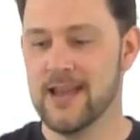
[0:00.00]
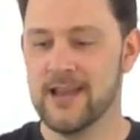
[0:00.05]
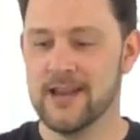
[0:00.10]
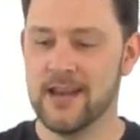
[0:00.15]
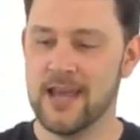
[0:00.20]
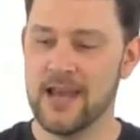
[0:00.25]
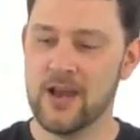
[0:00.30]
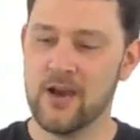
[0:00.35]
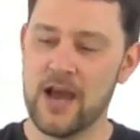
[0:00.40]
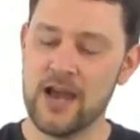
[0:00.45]

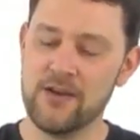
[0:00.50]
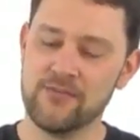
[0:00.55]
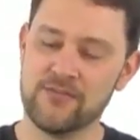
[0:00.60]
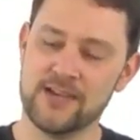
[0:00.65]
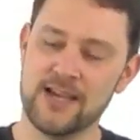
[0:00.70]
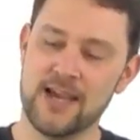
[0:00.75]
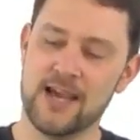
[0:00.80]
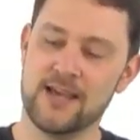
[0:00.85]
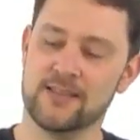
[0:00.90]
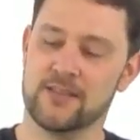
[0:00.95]
Now, I've
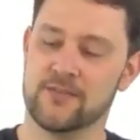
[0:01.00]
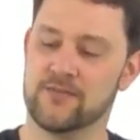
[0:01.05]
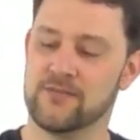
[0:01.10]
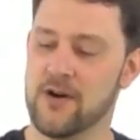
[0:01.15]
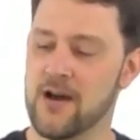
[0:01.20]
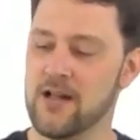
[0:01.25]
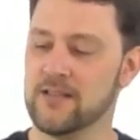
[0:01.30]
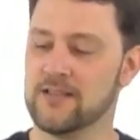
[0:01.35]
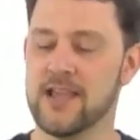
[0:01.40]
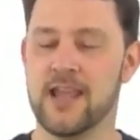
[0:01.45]
got the
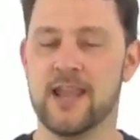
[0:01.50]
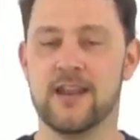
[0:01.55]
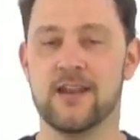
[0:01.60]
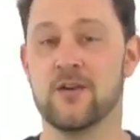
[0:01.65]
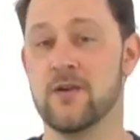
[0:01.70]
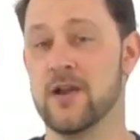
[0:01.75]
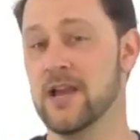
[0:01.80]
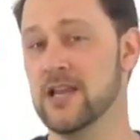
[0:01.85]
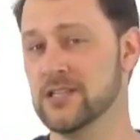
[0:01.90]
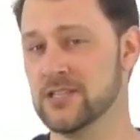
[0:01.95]

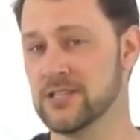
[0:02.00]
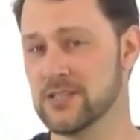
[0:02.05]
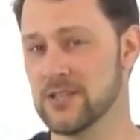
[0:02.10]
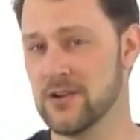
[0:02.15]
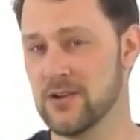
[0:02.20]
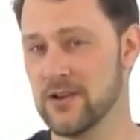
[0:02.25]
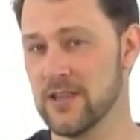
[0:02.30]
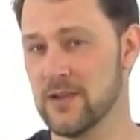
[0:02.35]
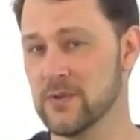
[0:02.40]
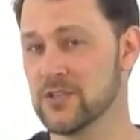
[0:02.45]
Volcano
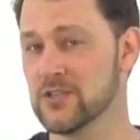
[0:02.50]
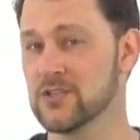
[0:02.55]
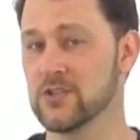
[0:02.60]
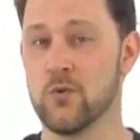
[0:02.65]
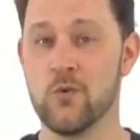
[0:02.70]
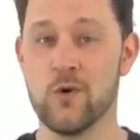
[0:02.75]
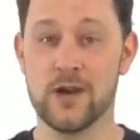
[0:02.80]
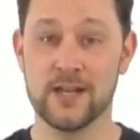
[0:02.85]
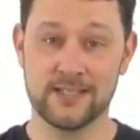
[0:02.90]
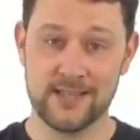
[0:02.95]
S30, which is a
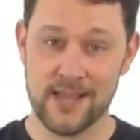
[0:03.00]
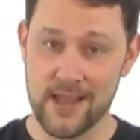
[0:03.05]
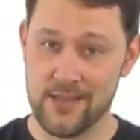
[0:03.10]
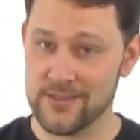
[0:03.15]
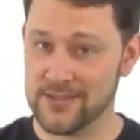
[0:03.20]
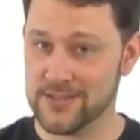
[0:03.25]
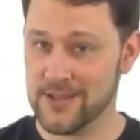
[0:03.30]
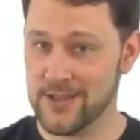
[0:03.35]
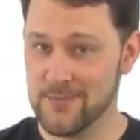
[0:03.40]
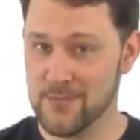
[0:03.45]

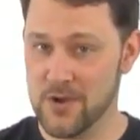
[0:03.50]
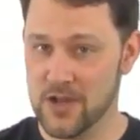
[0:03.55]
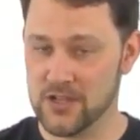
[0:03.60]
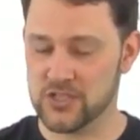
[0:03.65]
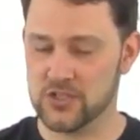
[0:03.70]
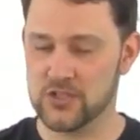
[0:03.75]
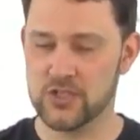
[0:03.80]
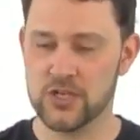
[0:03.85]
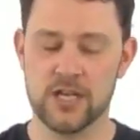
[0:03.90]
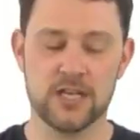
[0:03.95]
1/10 scale
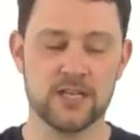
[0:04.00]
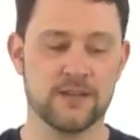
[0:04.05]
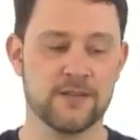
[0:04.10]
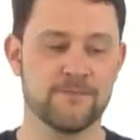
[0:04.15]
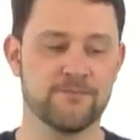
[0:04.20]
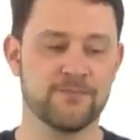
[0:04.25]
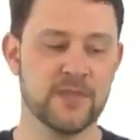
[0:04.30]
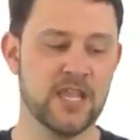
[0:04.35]
monster truck,